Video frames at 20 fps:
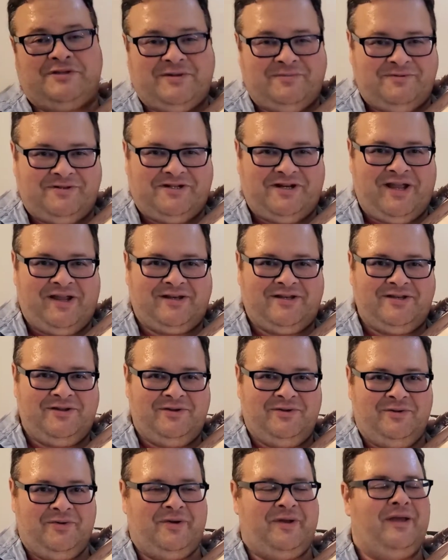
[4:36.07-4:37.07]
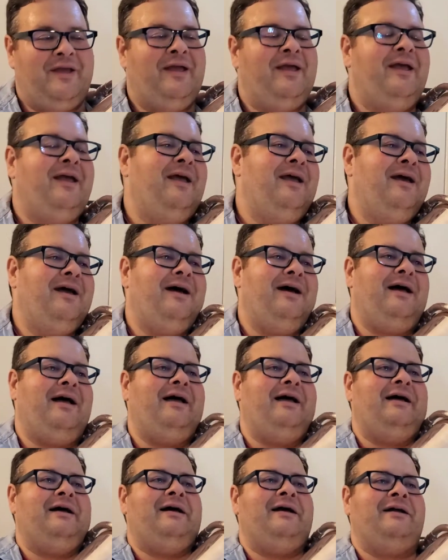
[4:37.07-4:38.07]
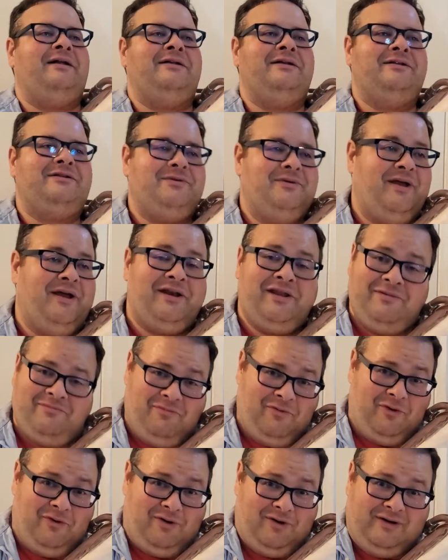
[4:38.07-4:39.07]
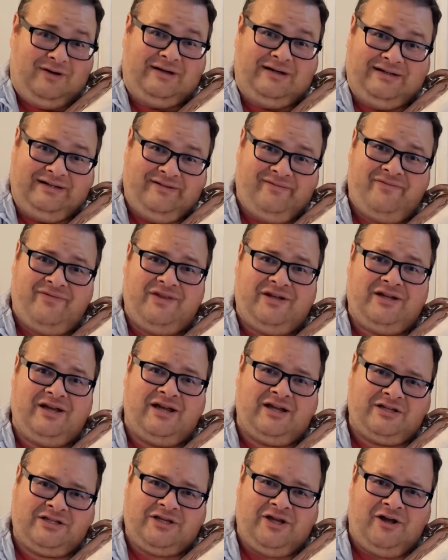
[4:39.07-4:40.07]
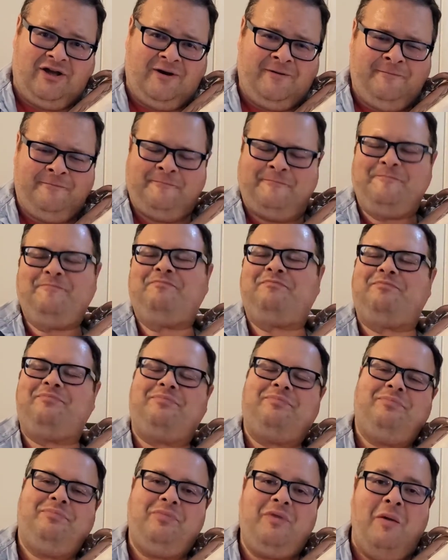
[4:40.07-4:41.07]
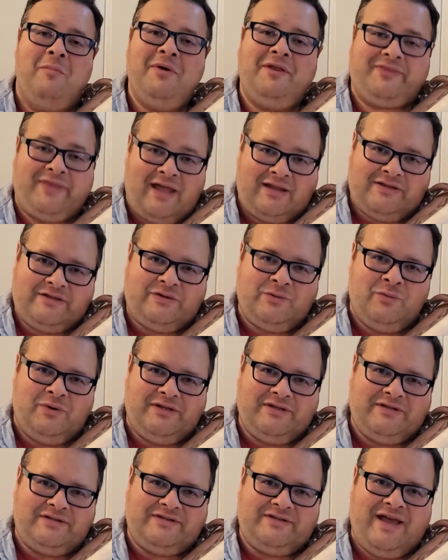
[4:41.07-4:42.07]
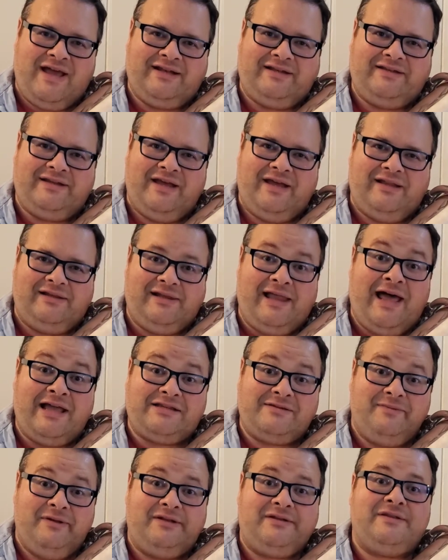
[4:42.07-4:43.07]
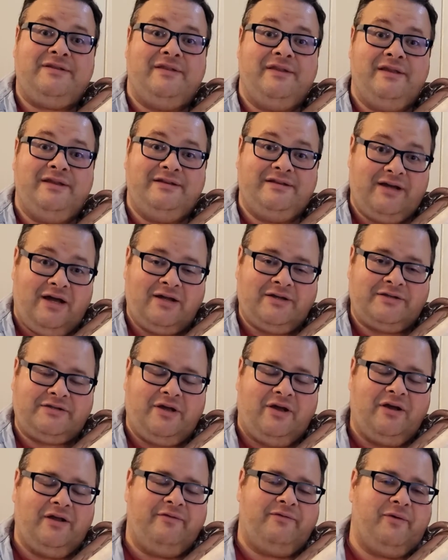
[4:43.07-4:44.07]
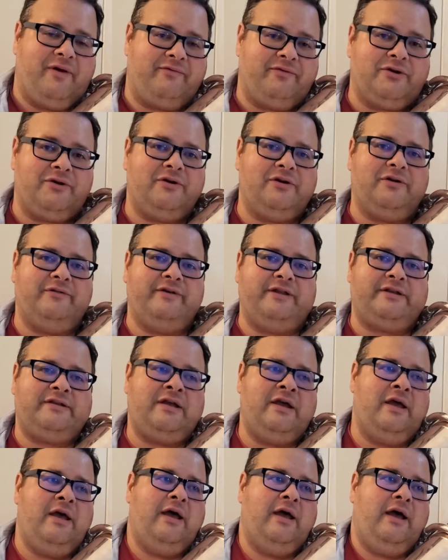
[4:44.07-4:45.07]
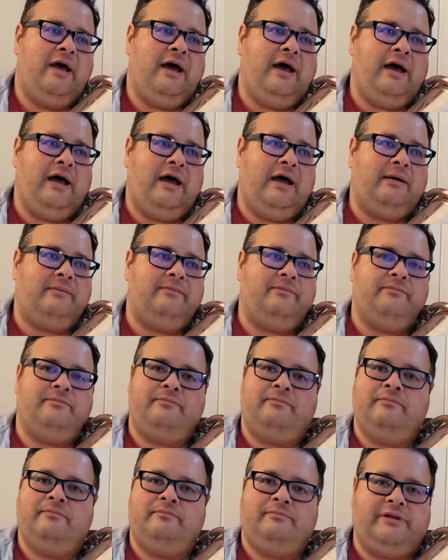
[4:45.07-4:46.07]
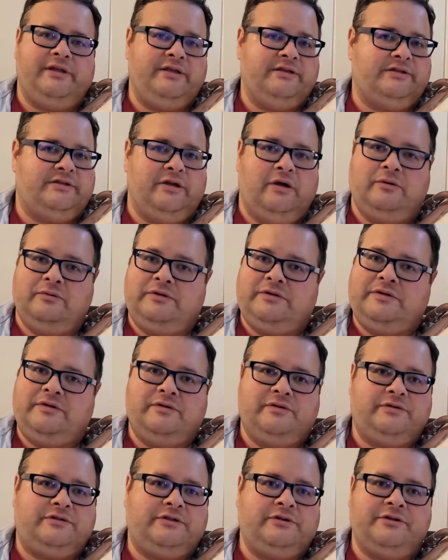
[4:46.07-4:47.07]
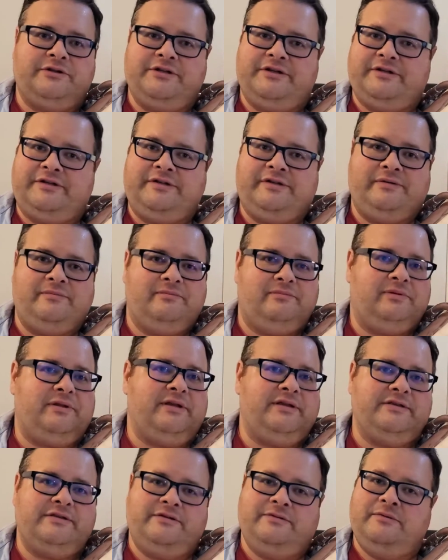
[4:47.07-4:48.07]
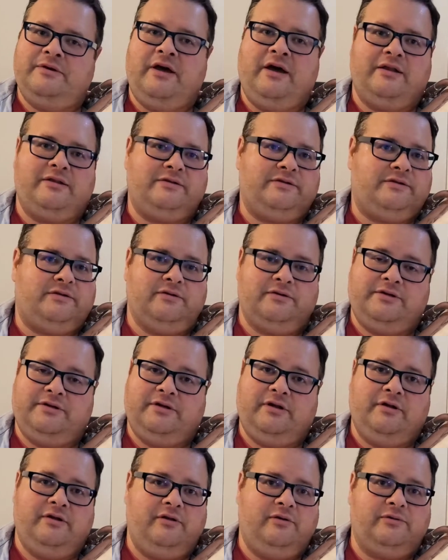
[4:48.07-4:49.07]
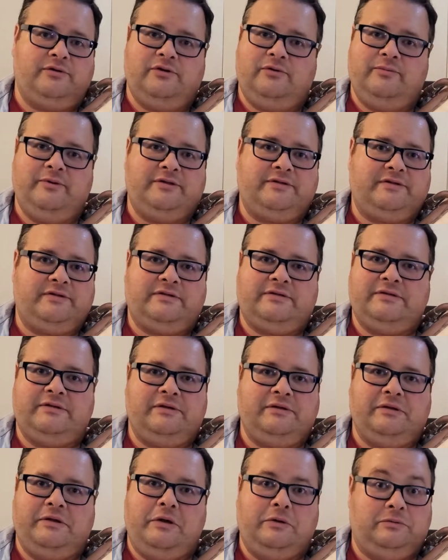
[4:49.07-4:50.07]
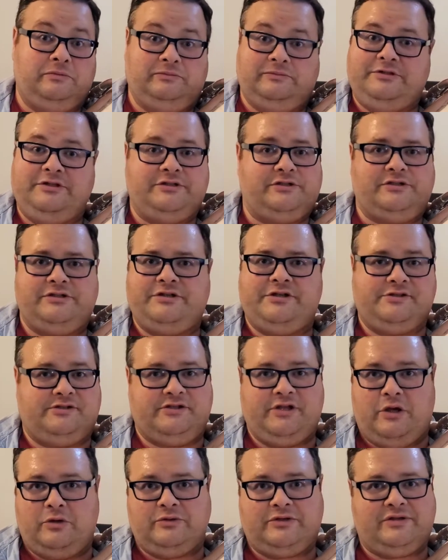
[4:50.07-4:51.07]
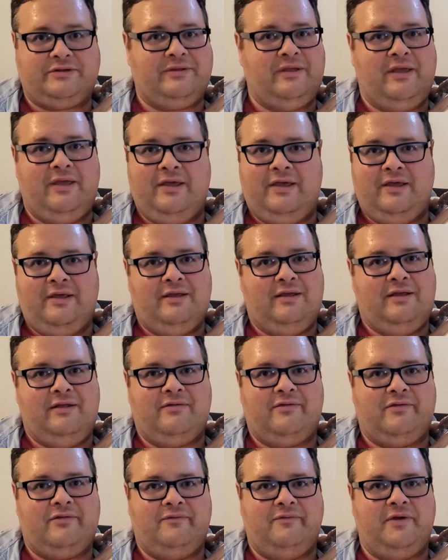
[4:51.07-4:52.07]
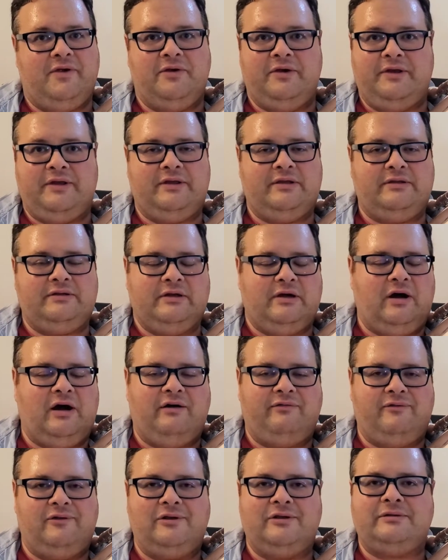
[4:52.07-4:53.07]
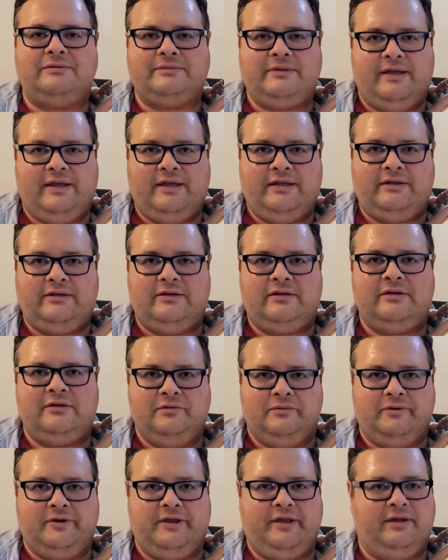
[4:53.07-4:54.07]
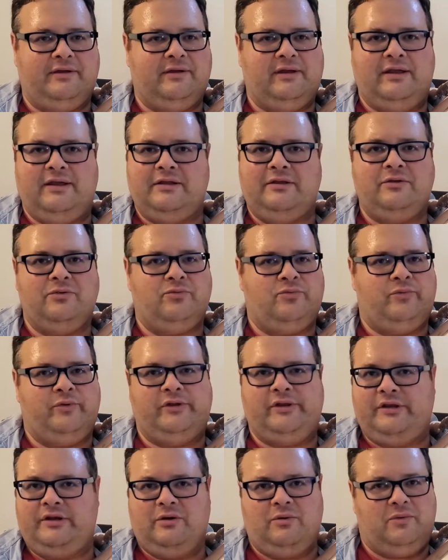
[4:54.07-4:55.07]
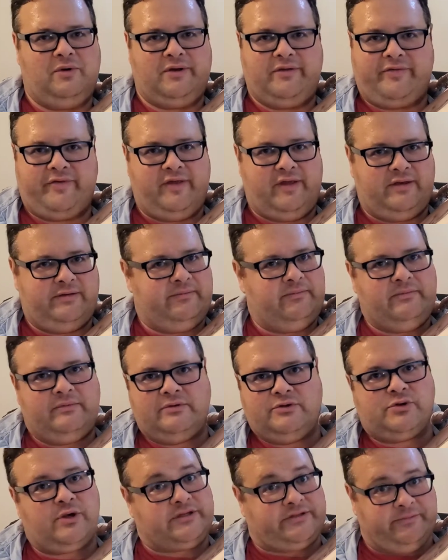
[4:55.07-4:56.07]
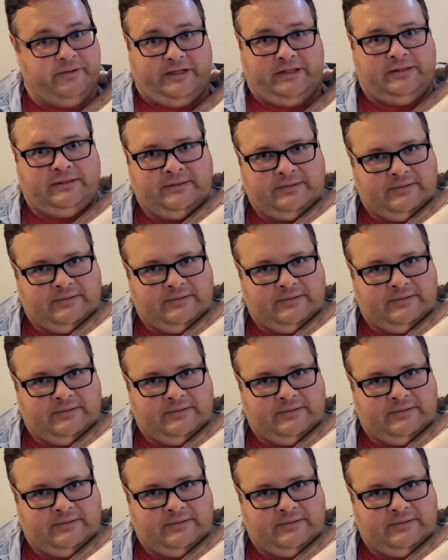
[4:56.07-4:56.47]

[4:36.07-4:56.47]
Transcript: subject you any more of the duck song, but that was that uh, last bit, the duck song. If you haven't heard of it, um, please don't search it. Please do not search it on YouTube. It's no, just just don't. It's very awful and annoying, and you really don't want to see it. Trust me.